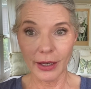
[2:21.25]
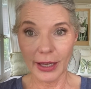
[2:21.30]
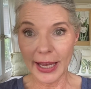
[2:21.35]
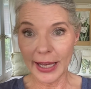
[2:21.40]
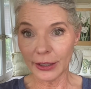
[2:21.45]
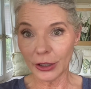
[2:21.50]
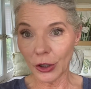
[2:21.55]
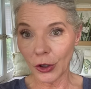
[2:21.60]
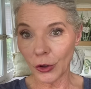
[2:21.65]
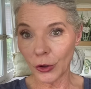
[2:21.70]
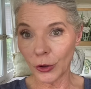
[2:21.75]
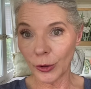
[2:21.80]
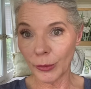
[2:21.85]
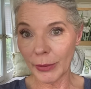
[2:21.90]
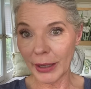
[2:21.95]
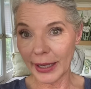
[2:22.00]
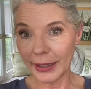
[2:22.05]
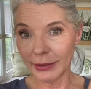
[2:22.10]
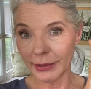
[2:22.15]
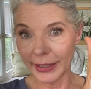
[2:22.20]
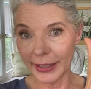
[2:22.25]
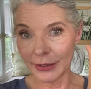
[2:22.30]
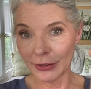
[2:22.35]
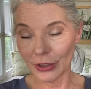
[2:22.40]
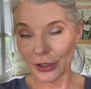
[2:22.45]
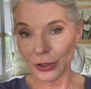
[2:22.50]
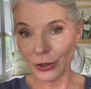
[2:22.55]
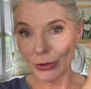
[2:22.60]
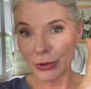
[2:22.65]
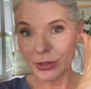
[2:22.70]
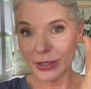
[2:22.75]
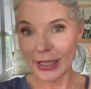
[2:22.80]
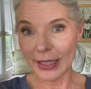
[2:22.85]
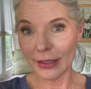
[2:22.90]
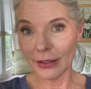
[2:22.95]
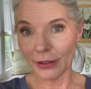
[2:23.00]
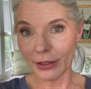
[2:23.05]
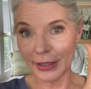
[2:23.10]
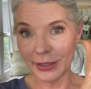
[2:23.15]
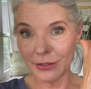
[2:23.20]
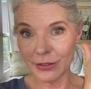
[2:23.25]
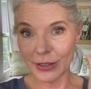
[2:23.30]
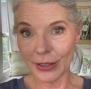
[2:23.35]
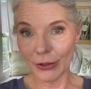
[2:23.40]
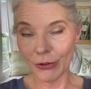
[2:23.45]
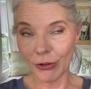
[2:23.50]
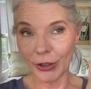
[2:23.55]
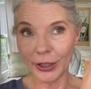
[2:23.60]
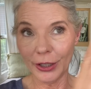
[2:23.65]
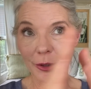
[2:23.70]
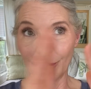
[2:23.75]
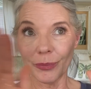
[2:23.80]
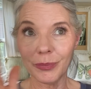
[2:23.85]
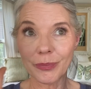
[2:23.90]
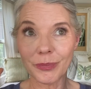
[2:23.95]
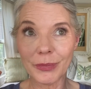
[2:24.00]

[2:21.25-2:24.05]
At home, I like to use a cleansing oil.